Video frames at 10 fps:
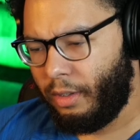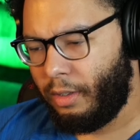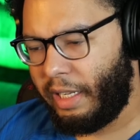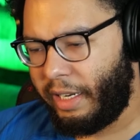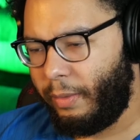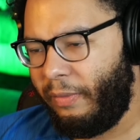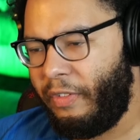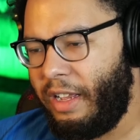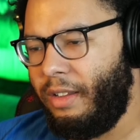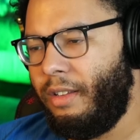like we
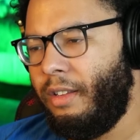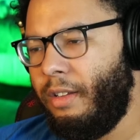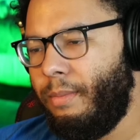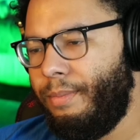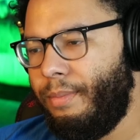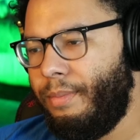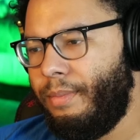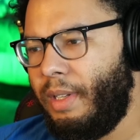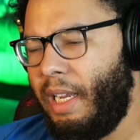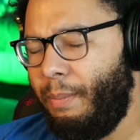found,
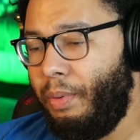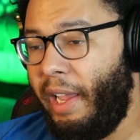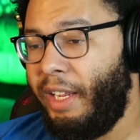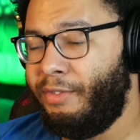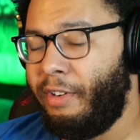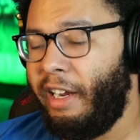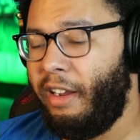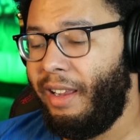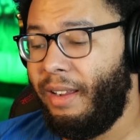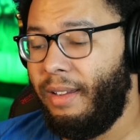and Plank's very
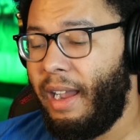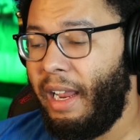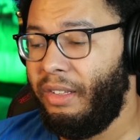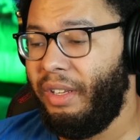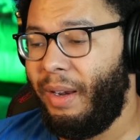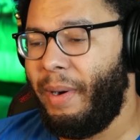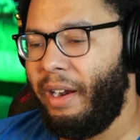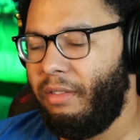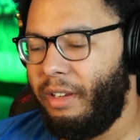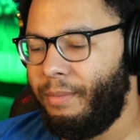good at hide and seek.
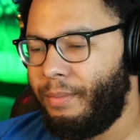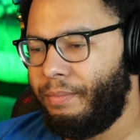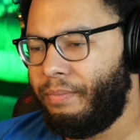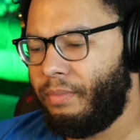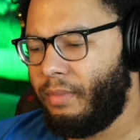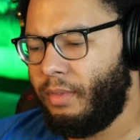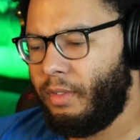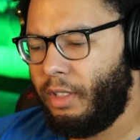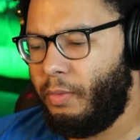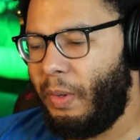Apparently,
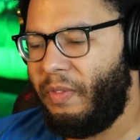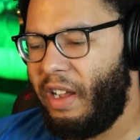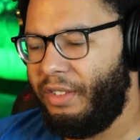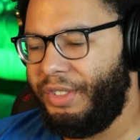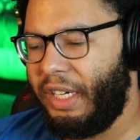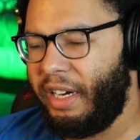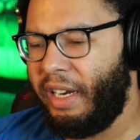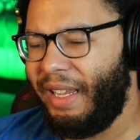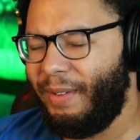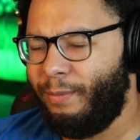we found Sarah
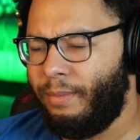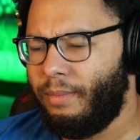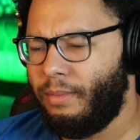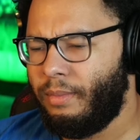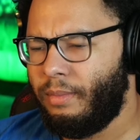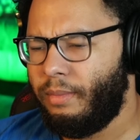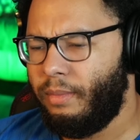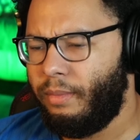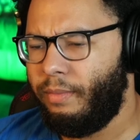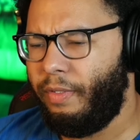in the uh,
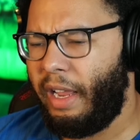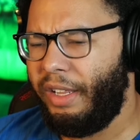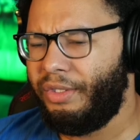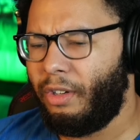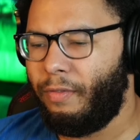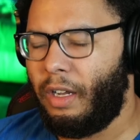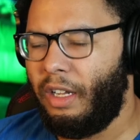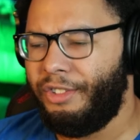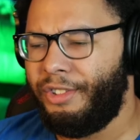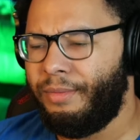vase or
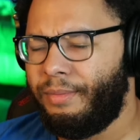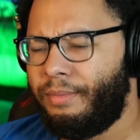vase